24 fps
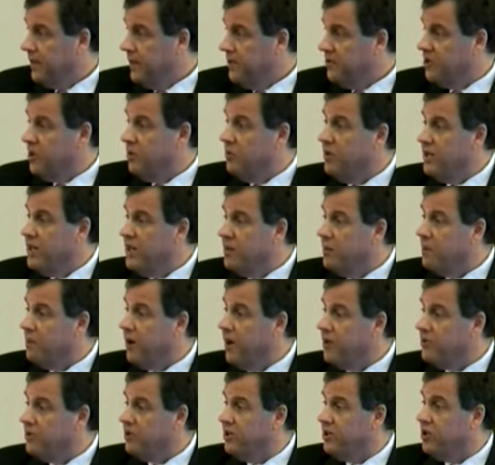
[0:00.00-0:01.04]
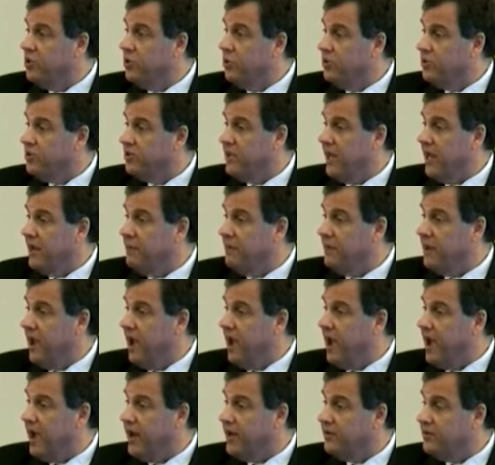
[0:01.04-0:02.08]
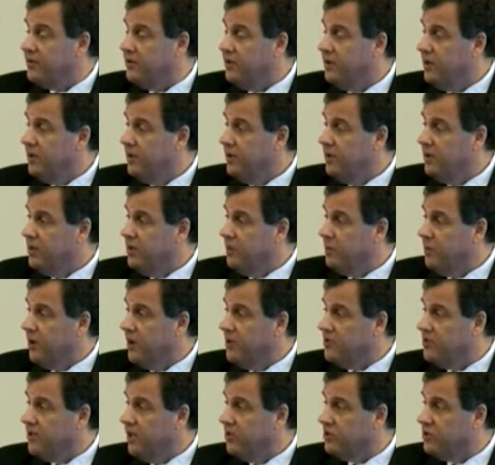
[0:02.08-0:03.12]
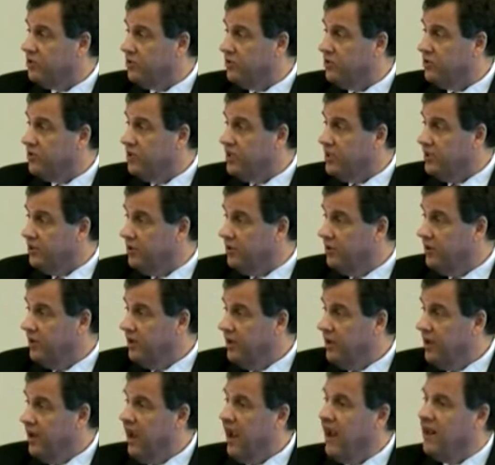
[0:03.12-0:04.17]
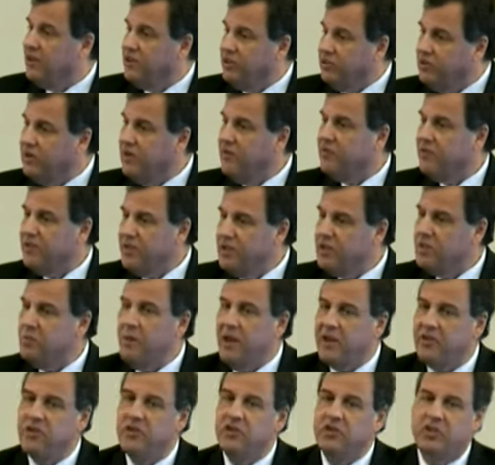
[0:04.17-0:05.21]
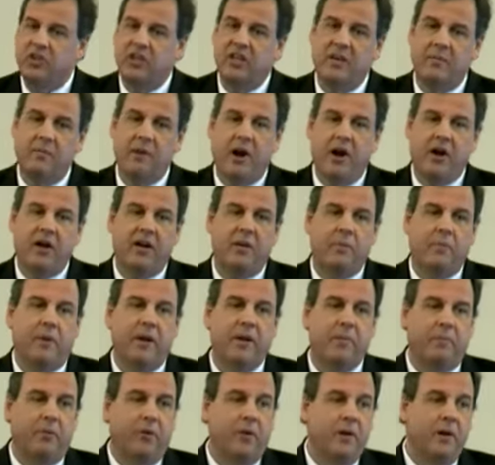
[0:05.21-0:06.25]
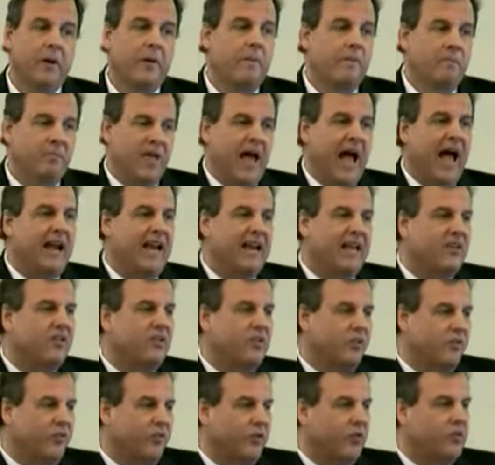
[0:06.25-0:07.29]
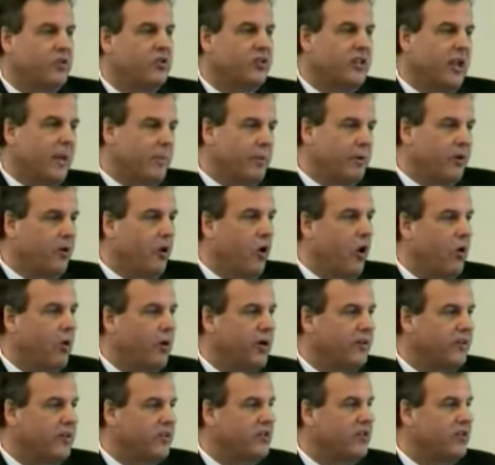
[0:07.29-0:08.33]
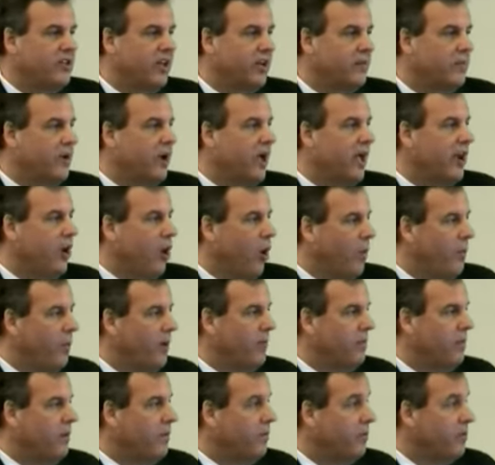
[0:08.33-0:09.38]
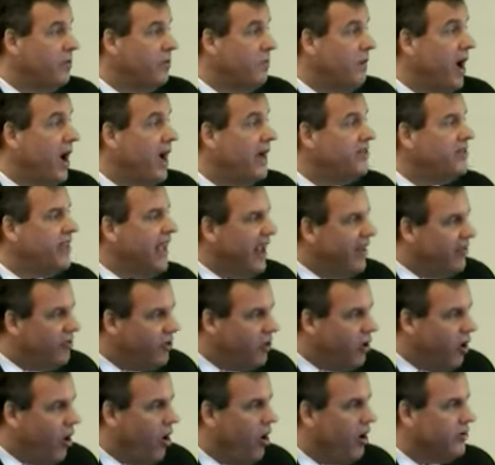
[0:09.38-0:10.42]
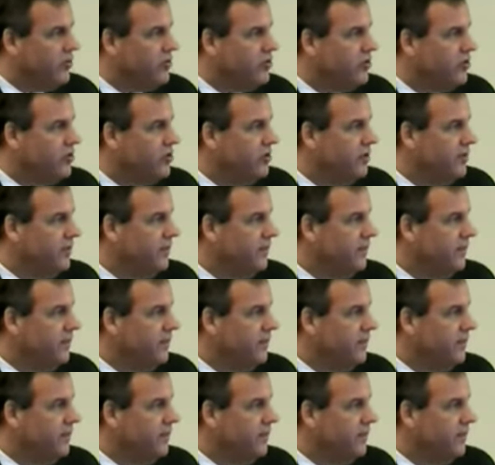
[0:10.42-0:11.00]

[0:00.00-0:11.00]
See, we need a president who will stand behind the presidential seal and deliver this message to the American people. That is the first step in lowering the stigma and opening people's minds and their hearts.